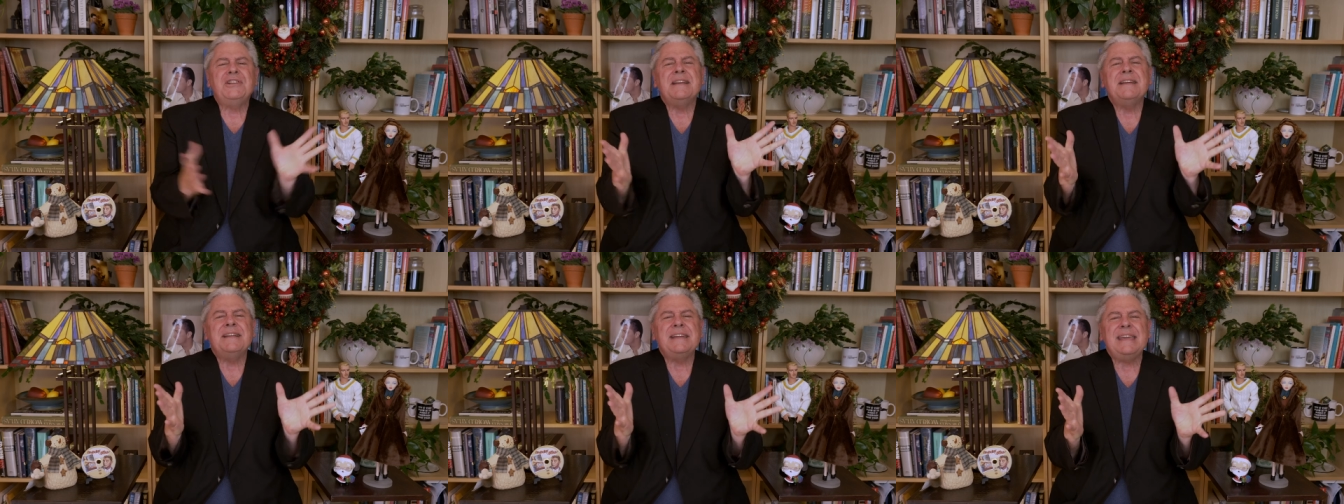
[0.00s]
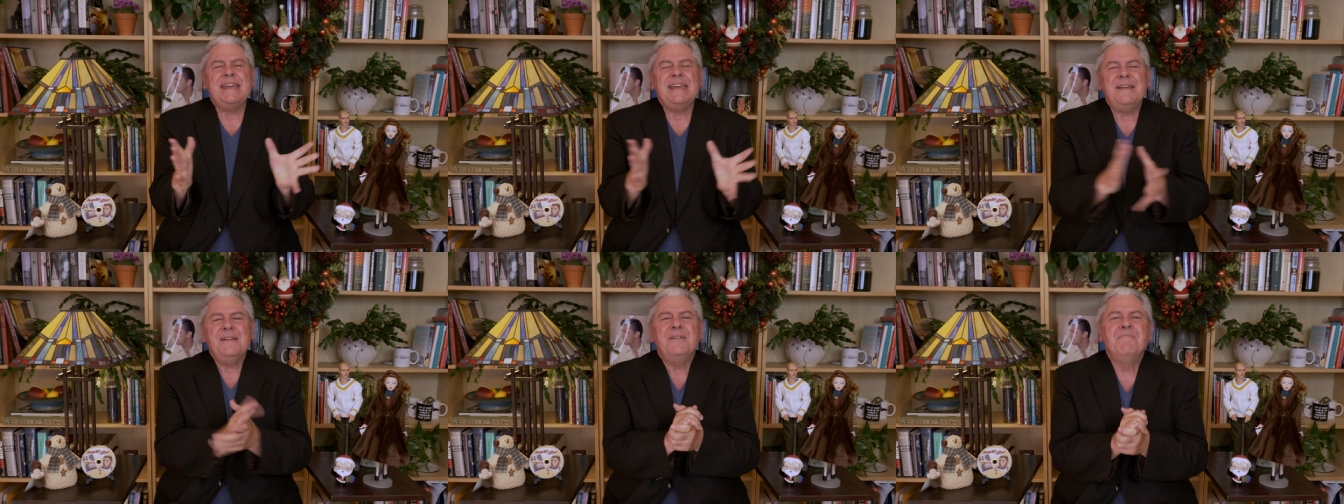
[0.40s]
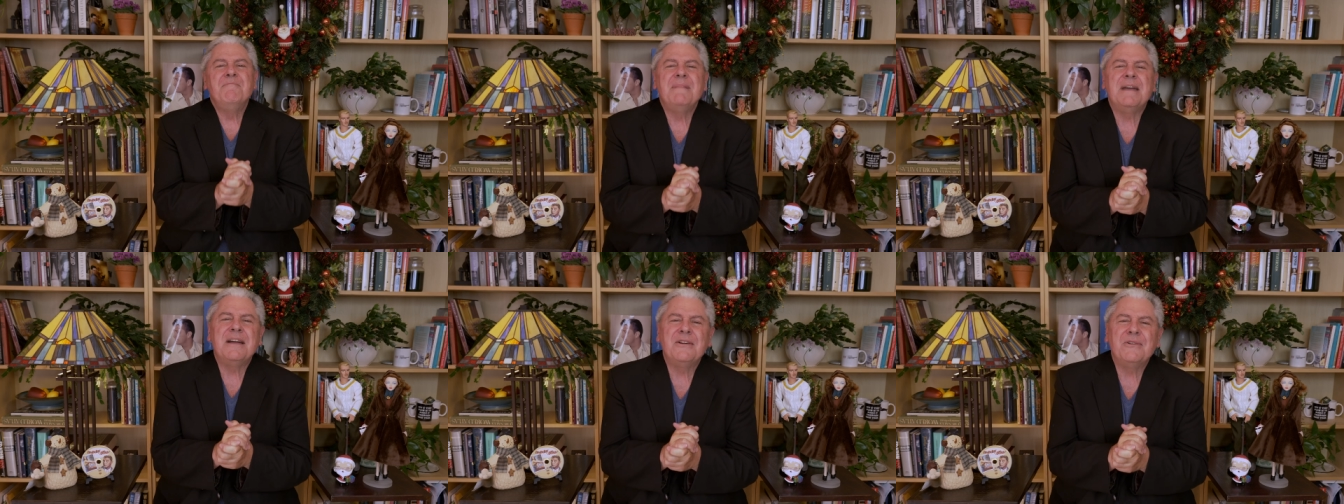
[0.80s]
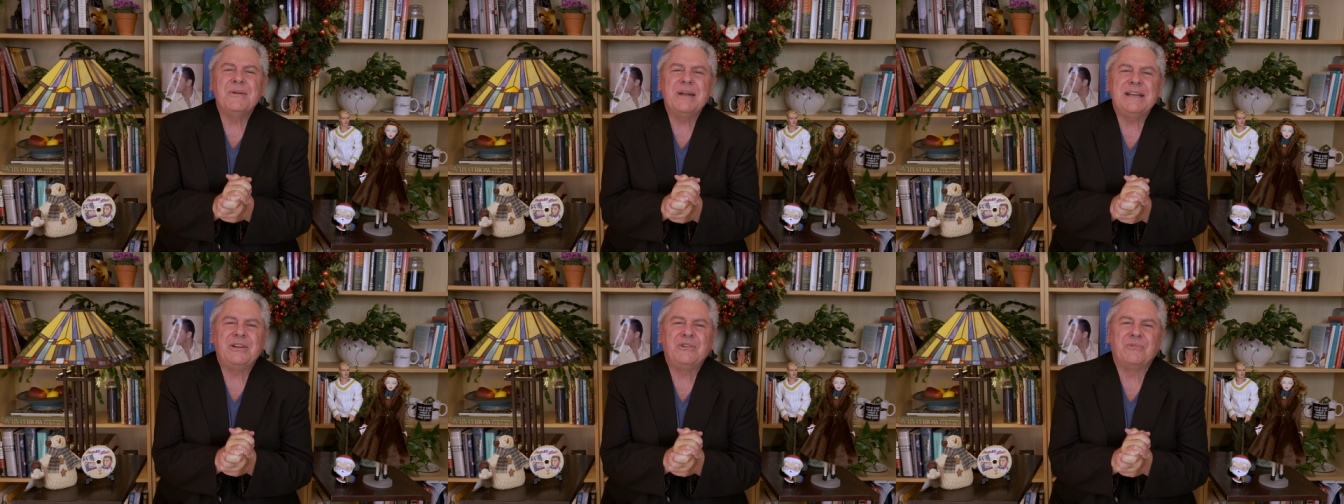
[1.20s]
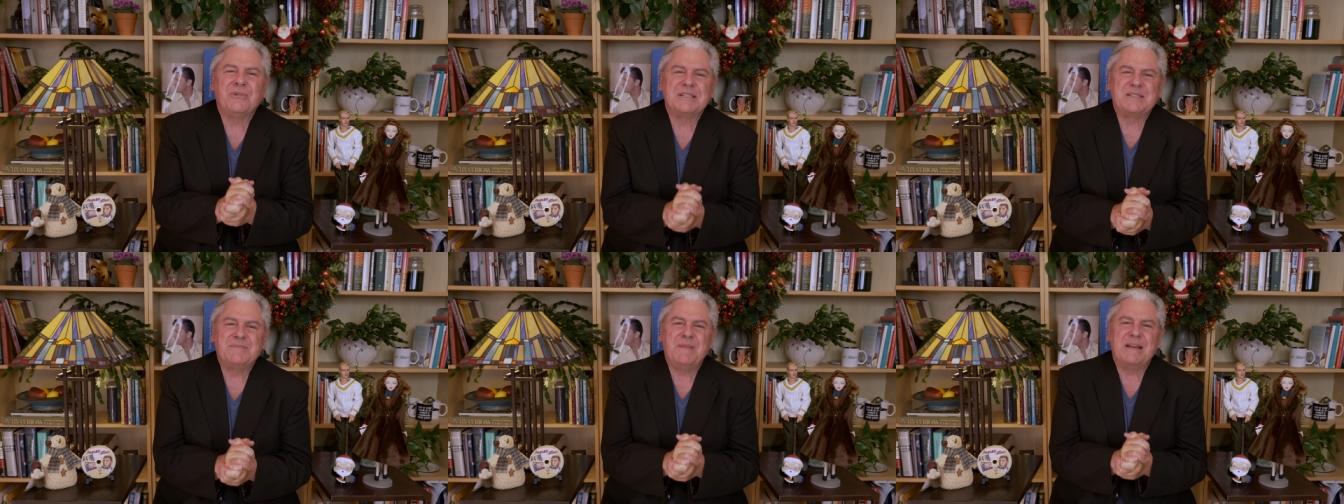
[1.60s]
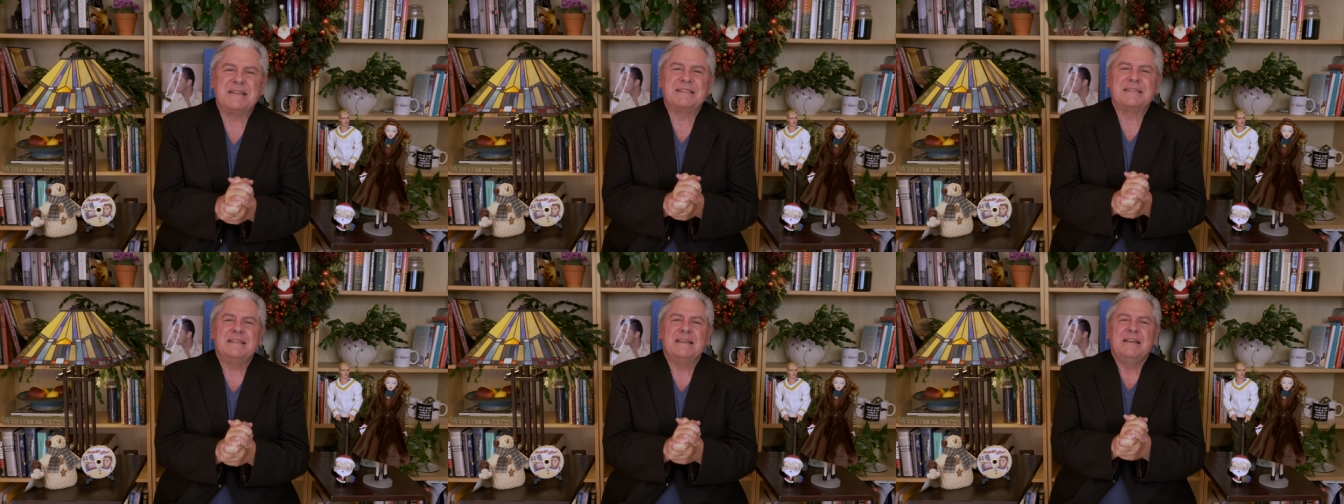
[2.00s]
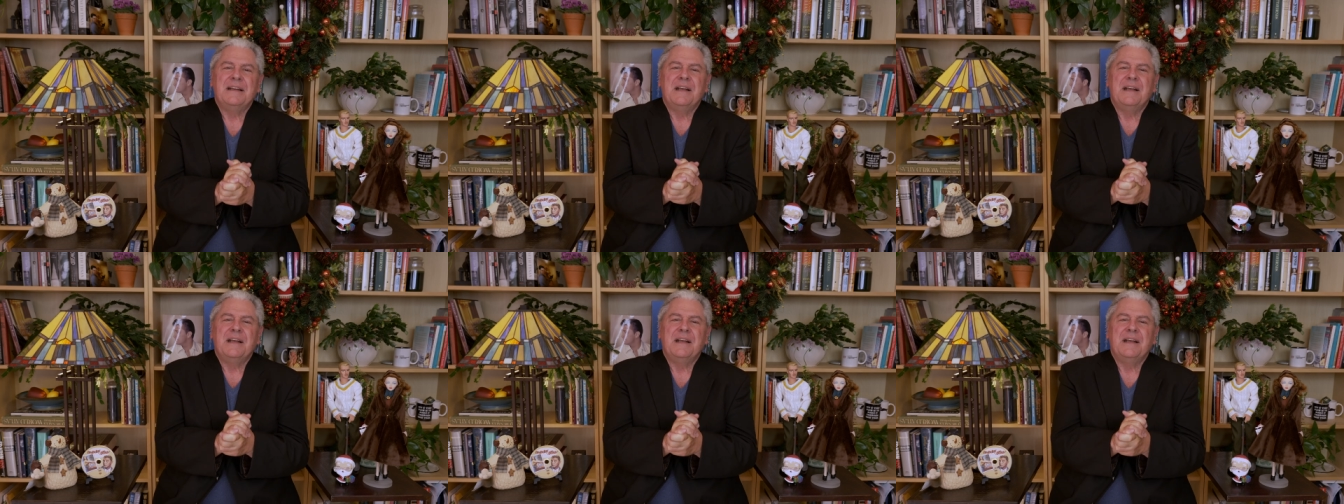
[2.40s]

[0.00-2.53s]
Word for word: Johnny, Merry Christmas.